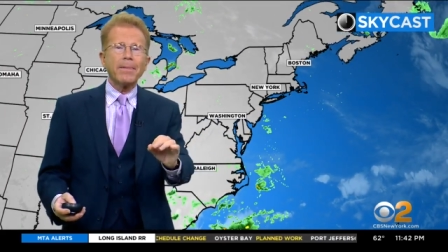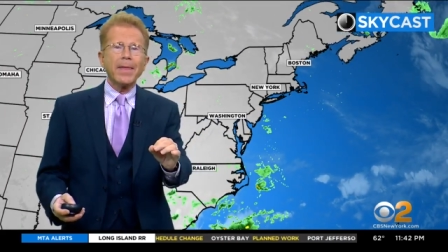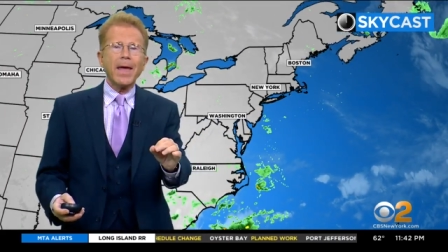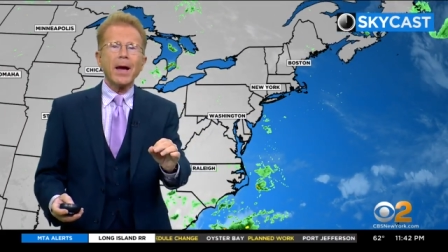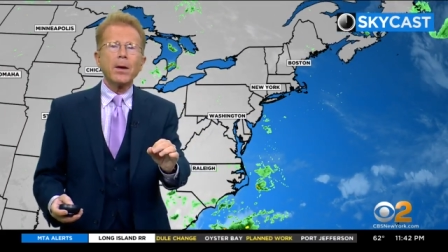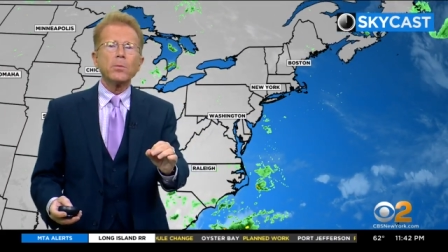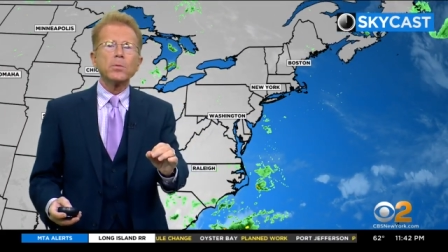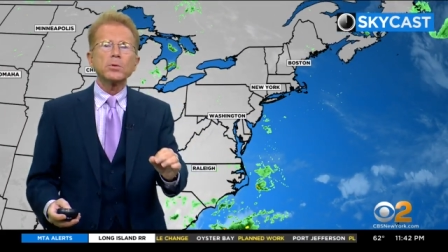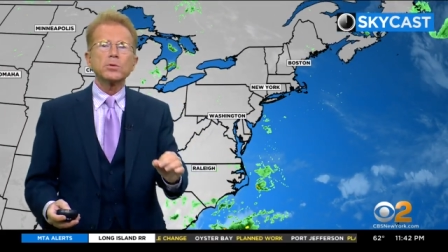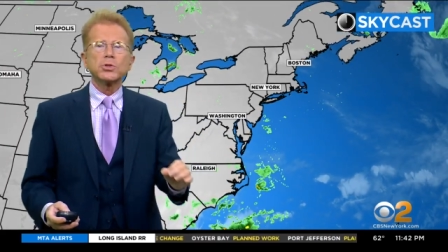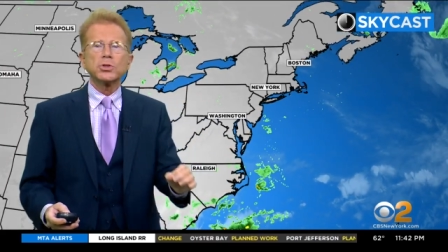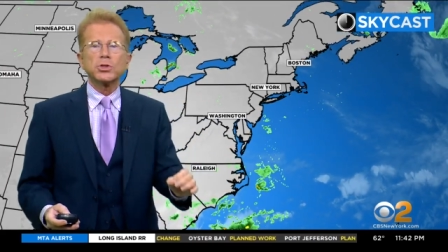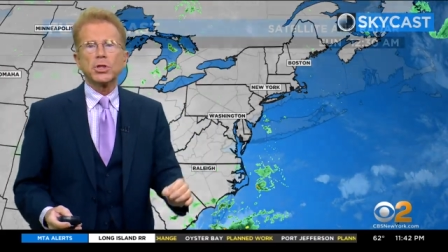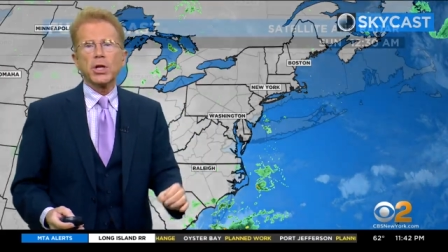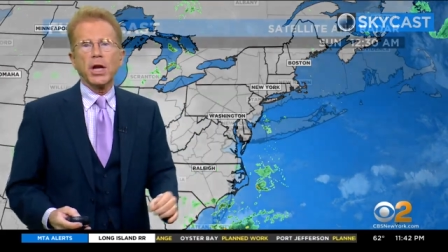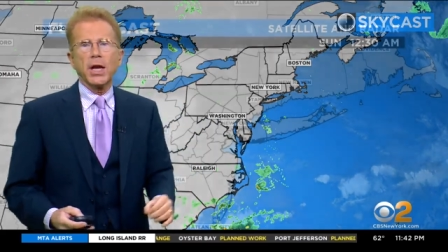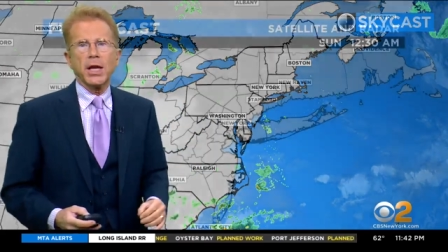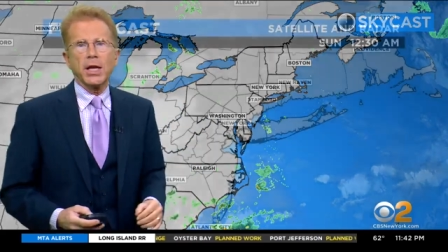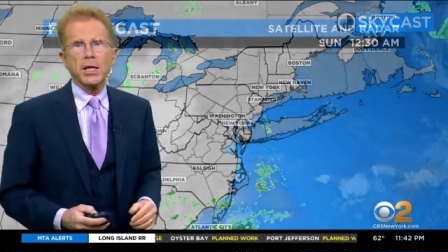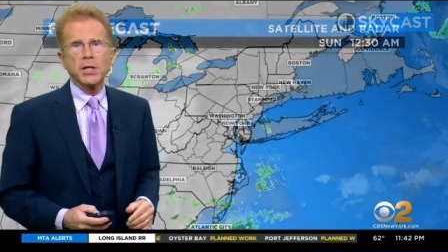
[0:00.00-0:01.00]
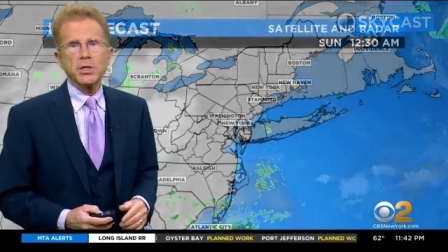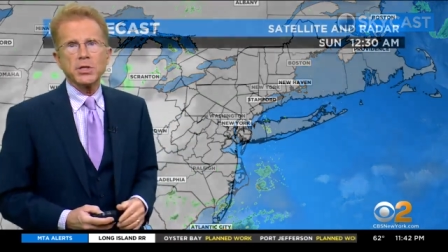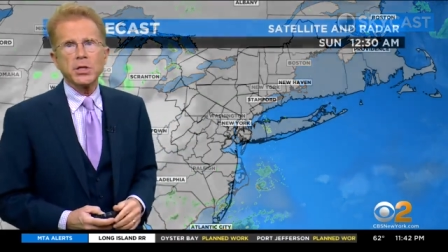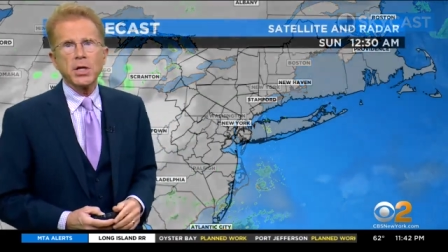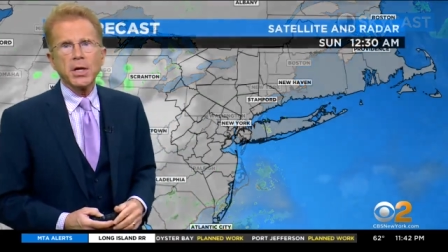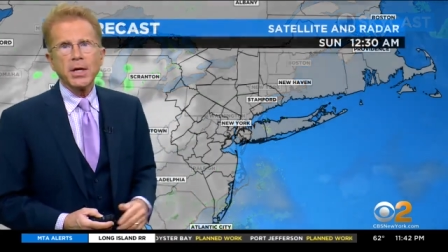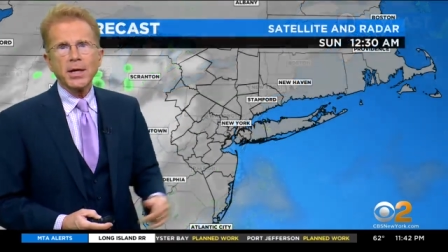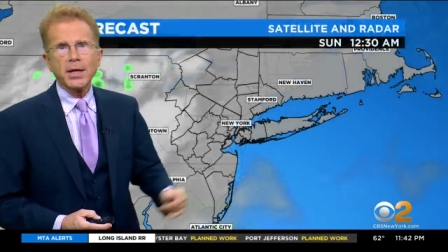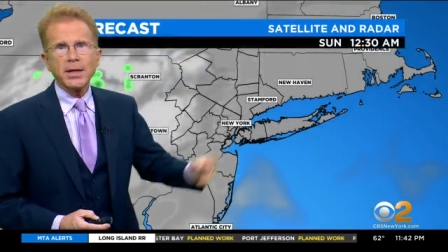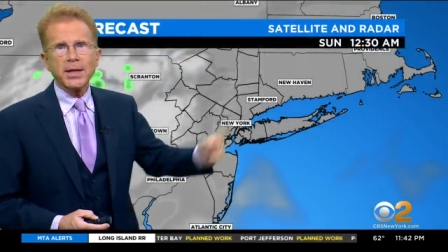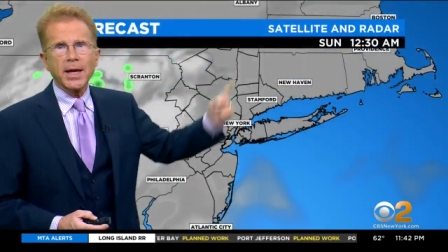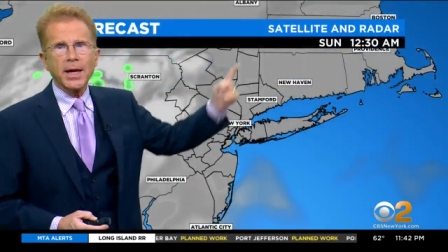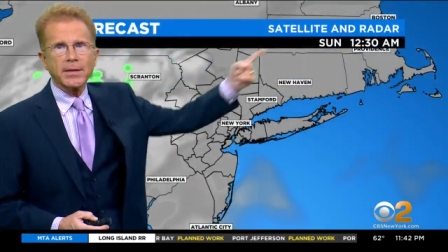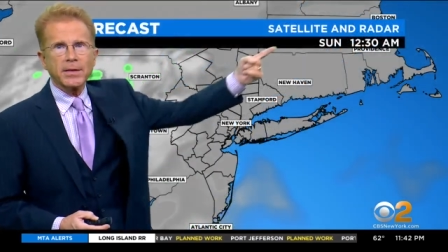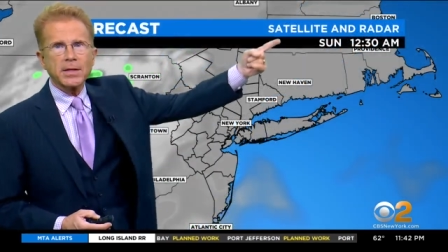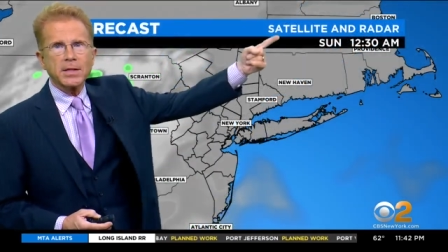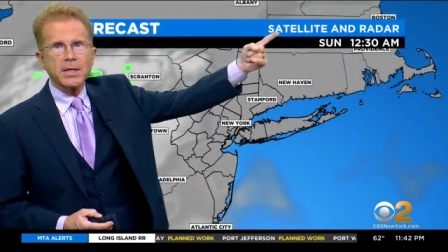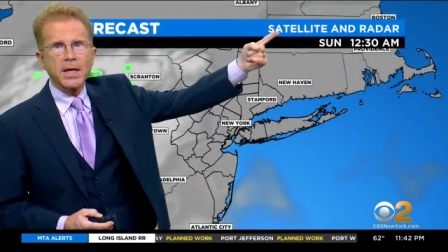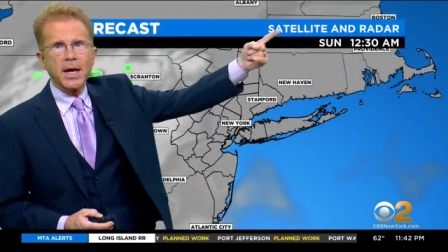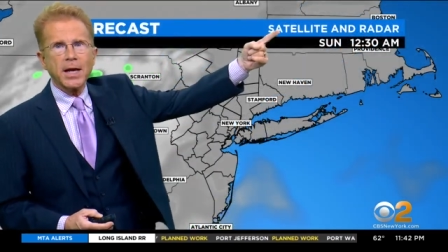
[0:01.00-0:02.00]
That will change.
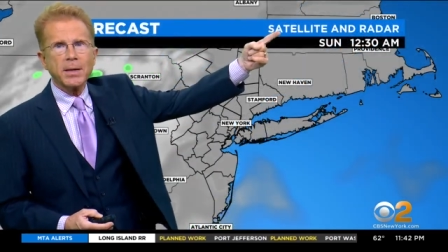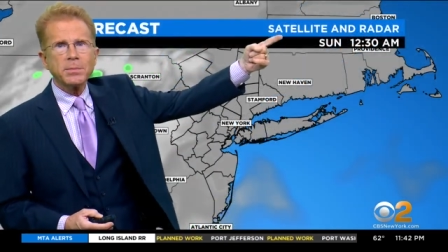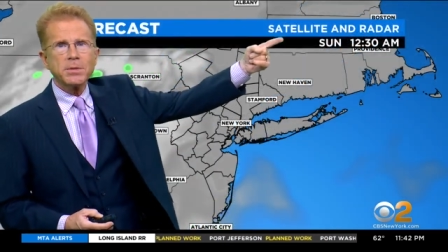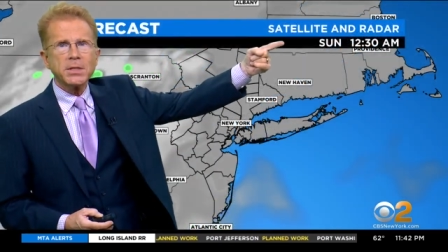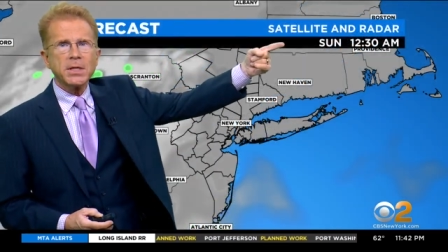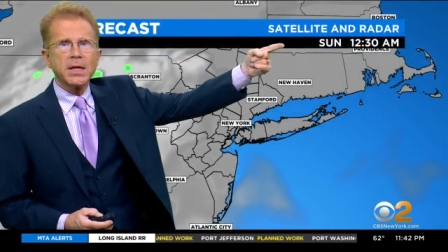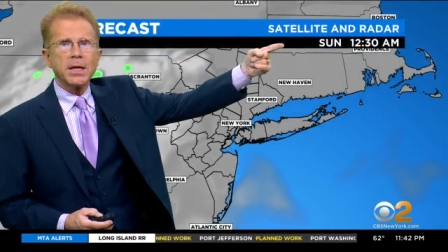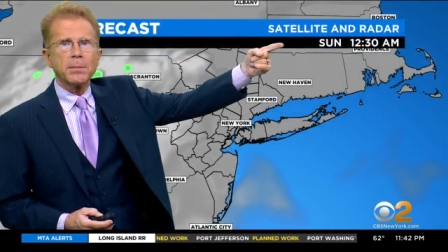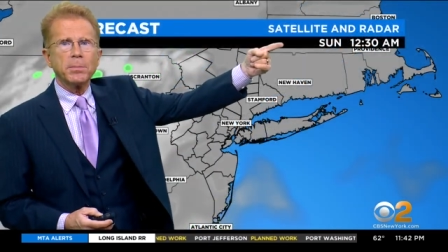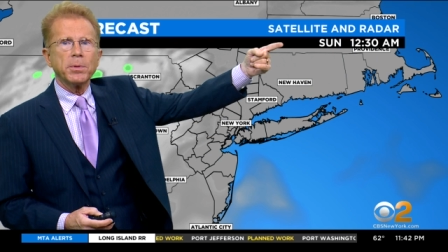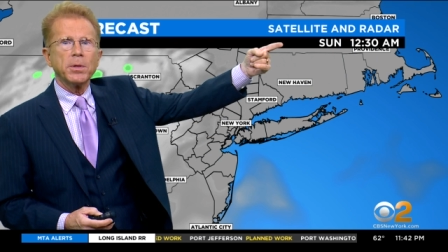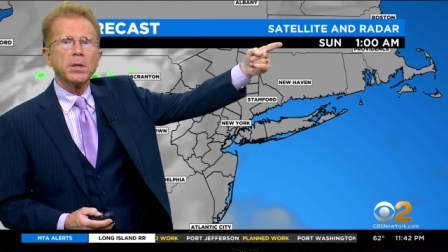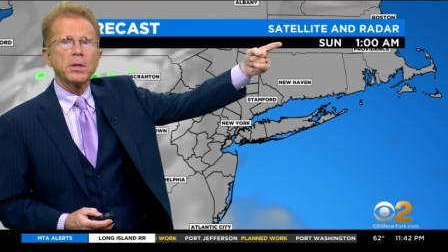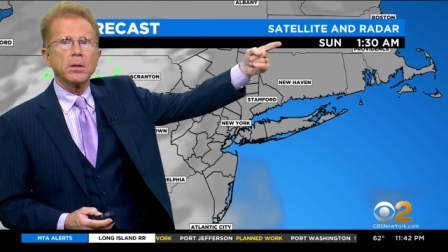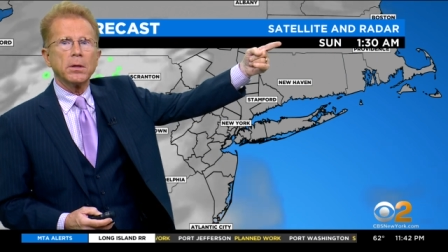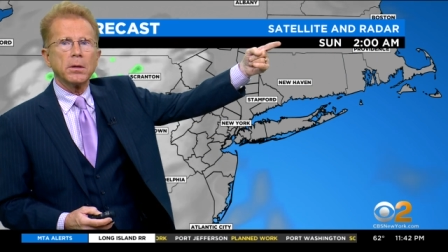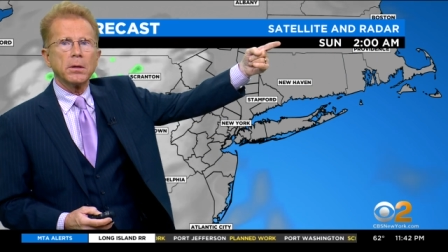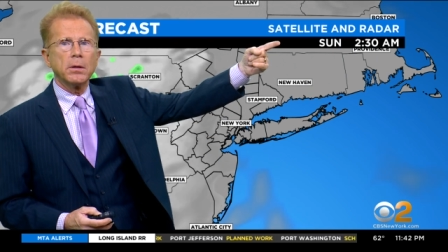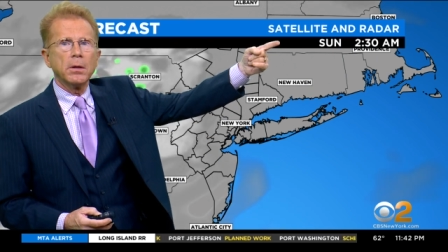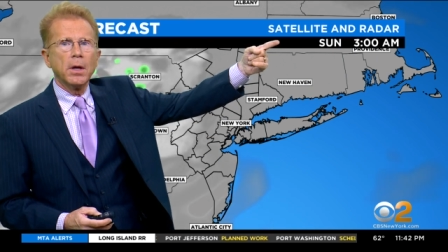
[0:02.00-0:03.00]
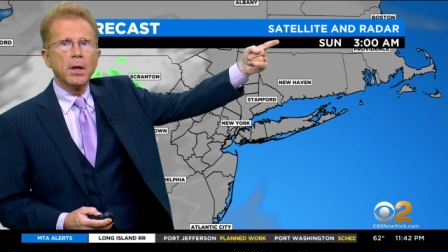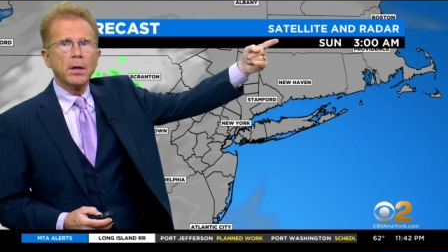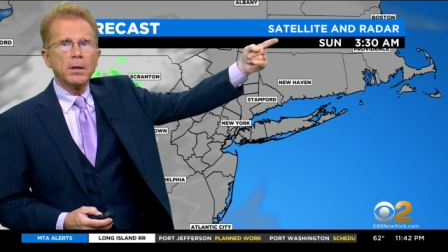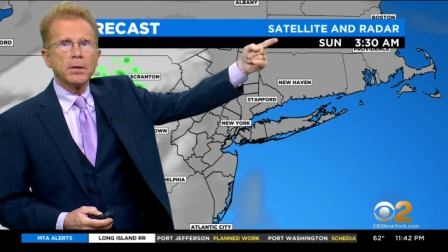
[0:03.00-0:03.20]
Again, the timestamp here,